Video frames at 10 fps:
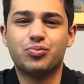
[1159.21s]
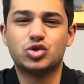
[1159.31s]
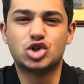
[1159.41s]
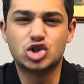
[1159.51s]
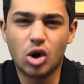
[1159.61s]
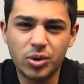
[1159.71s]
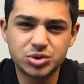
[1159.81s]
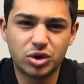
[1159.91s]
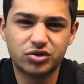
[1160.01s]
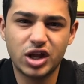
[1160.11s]
So much
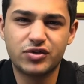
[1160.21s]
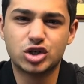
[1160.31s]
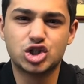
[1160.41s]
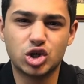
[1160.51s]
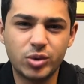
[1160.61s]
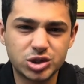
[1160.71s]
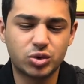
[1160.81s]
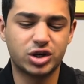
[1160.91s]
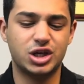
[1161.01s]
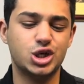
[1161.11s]
more flavor, so much
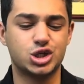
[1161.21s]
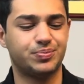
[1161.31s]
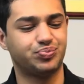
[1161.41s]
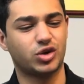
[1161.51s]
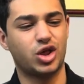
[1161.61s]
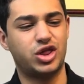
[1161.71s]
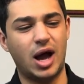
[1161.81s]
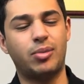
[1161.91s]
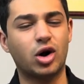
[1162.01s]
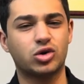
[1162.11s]
more heat.
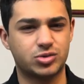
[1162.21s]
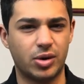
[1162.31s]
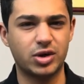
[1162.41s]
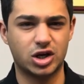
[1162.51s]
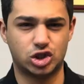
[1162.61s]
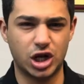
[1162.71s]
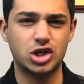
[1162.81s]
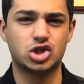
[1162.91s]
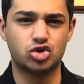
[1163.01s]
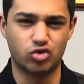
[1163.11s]
That bottle is probably going to
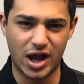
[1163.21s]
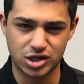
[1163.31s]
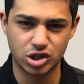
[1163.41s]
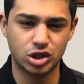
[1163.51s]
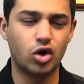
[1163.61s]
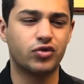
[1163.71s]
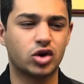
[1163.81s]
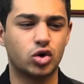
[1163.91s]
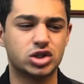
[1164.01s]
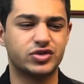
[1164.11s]
change drastically over the
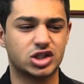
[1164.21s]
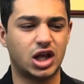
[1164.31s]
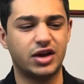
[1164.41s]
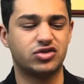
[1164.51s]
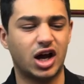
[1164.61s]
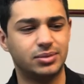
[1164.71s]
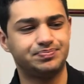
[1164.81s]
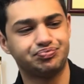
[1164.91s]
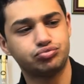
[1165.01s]
course of its lifetime.